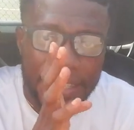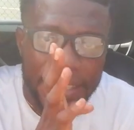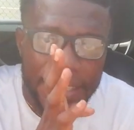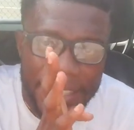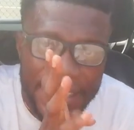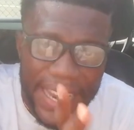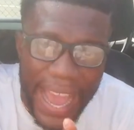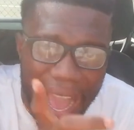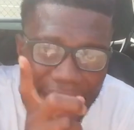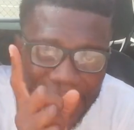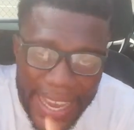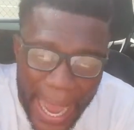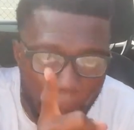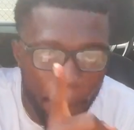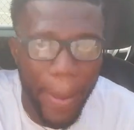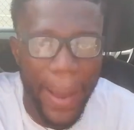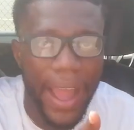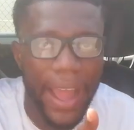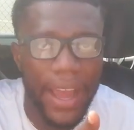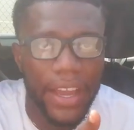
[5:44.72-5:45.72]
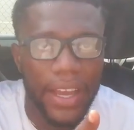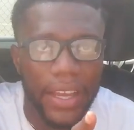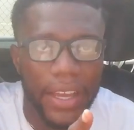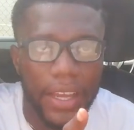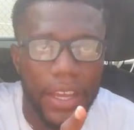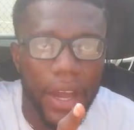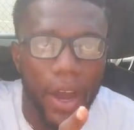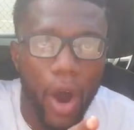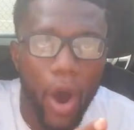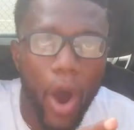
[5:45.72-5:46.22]
Na Kaaba,
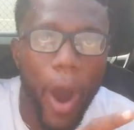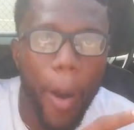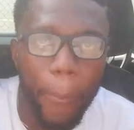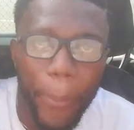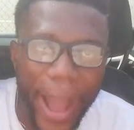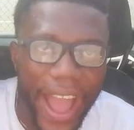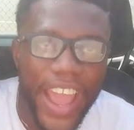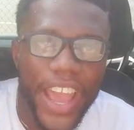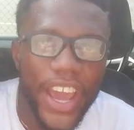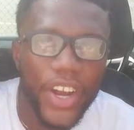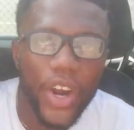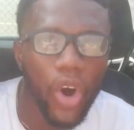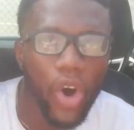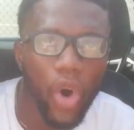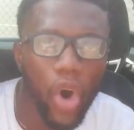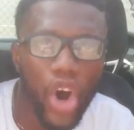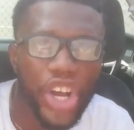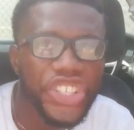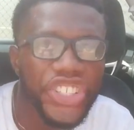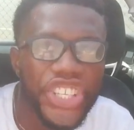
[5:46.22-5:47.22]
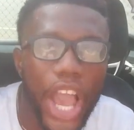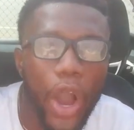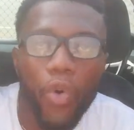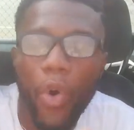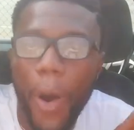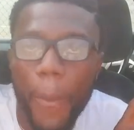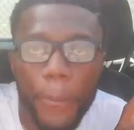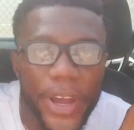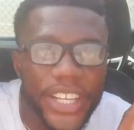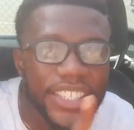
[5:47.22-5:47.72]
or buy an on share
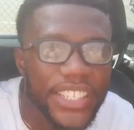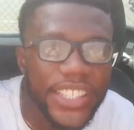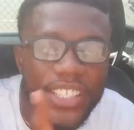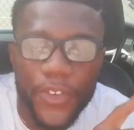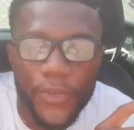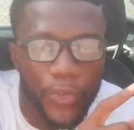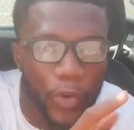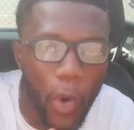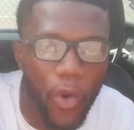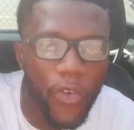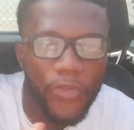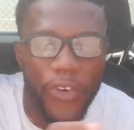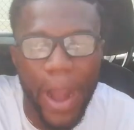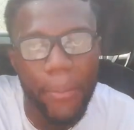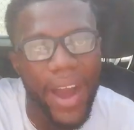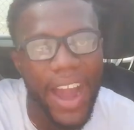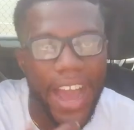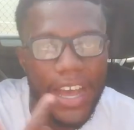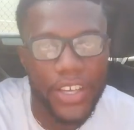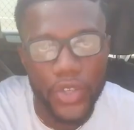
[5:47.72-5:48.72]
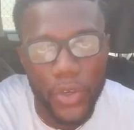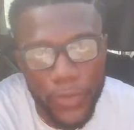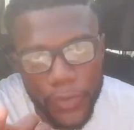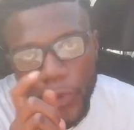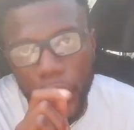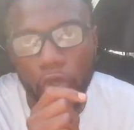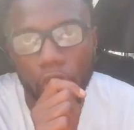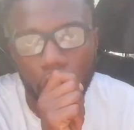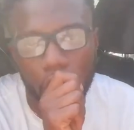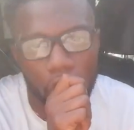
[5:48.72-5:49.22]
competitive goon farmer house of
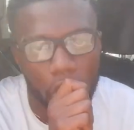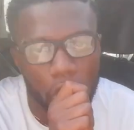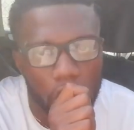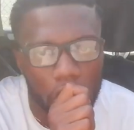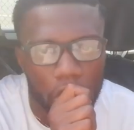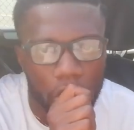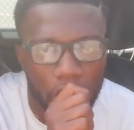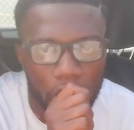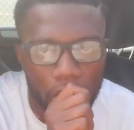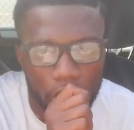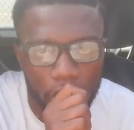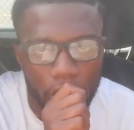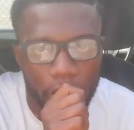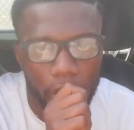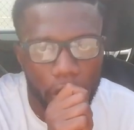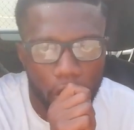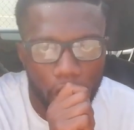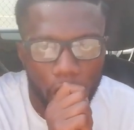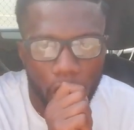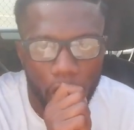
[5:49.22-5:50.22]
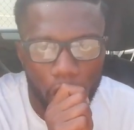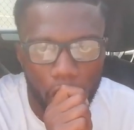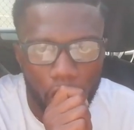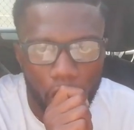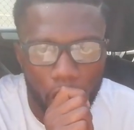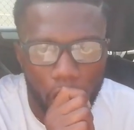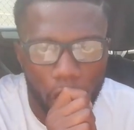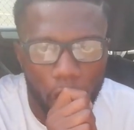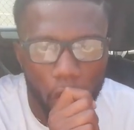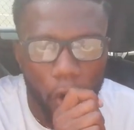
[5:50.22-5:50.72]
folk.
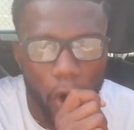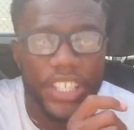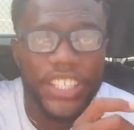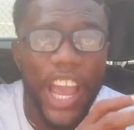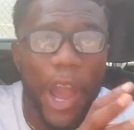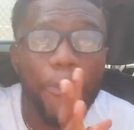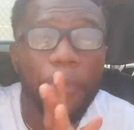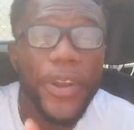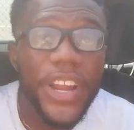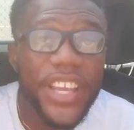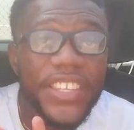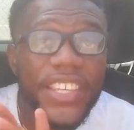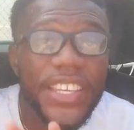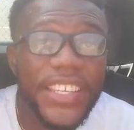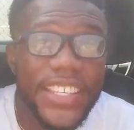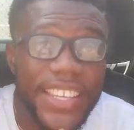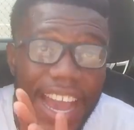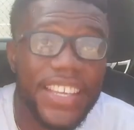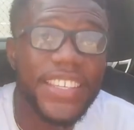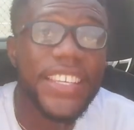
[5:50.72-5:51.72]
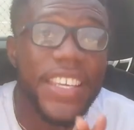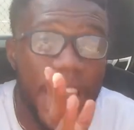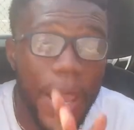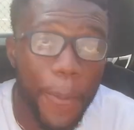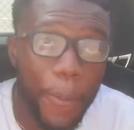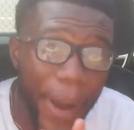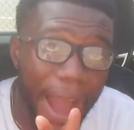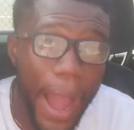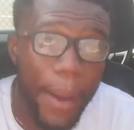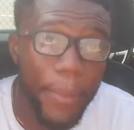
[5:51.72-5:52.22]
Or share pre season, I see
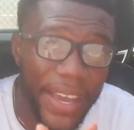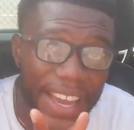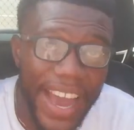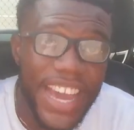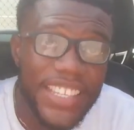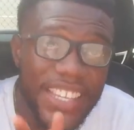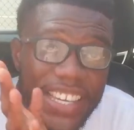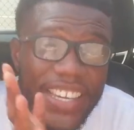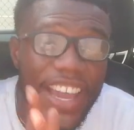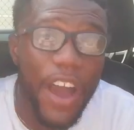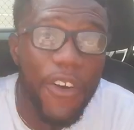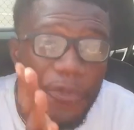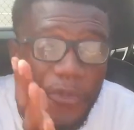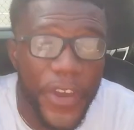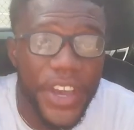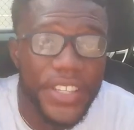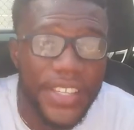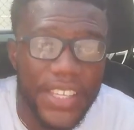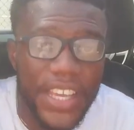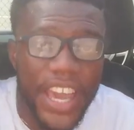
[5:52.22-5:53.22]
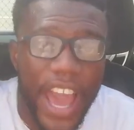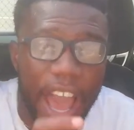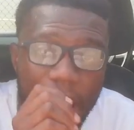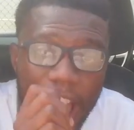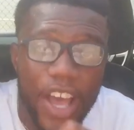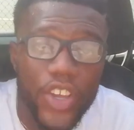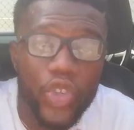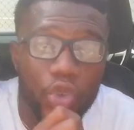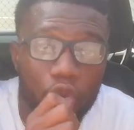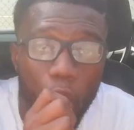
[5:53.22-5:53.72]
you, Pam, a Kaisikan face,
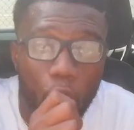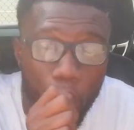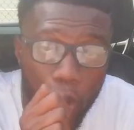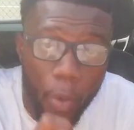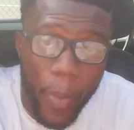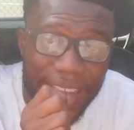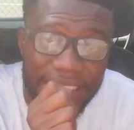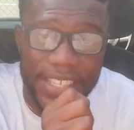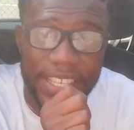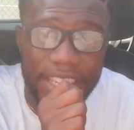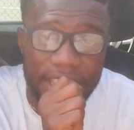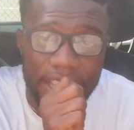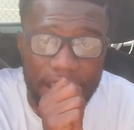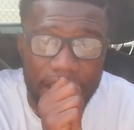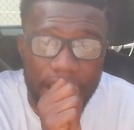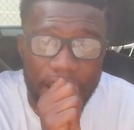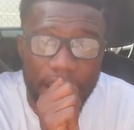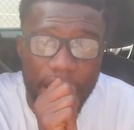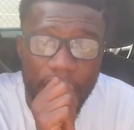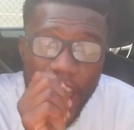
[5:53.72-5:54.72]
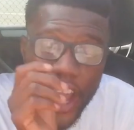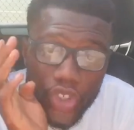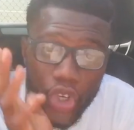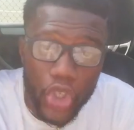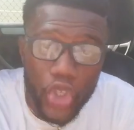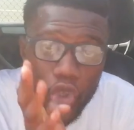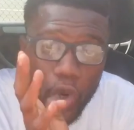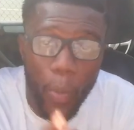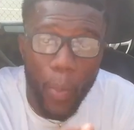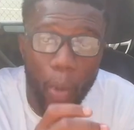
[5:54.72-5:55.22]
and so Kumasi, and
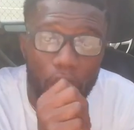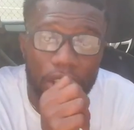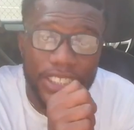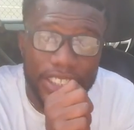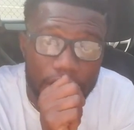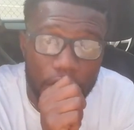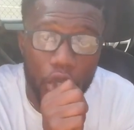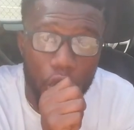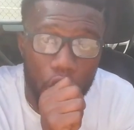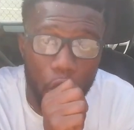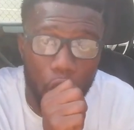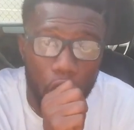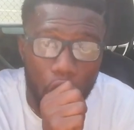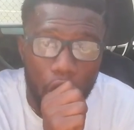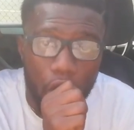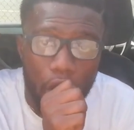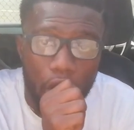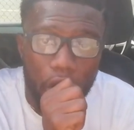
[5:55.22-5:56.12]
just someone ten so.